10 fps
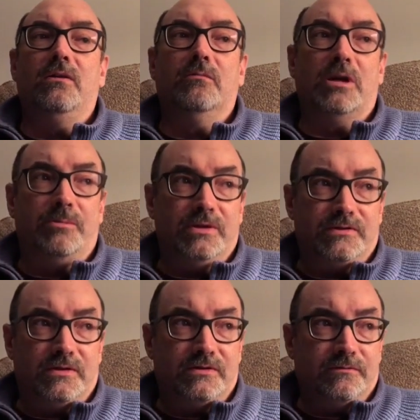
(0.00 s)
my
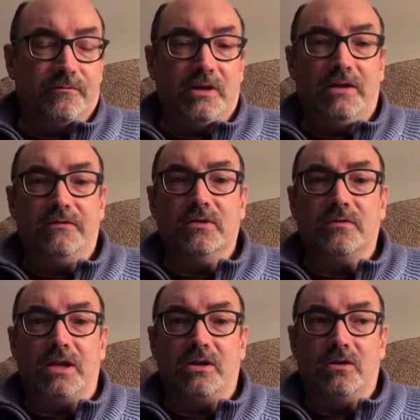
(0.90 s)
business, even though
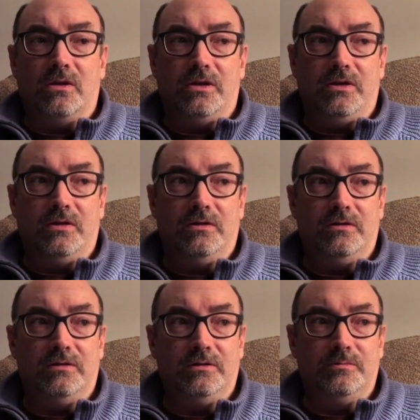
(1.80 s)
they could,
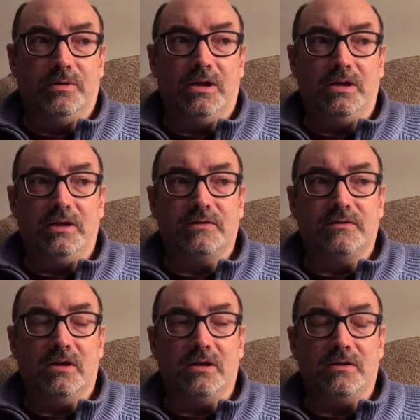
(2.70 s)
but it's
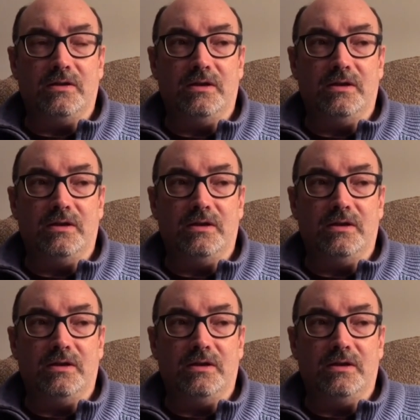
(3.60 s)
not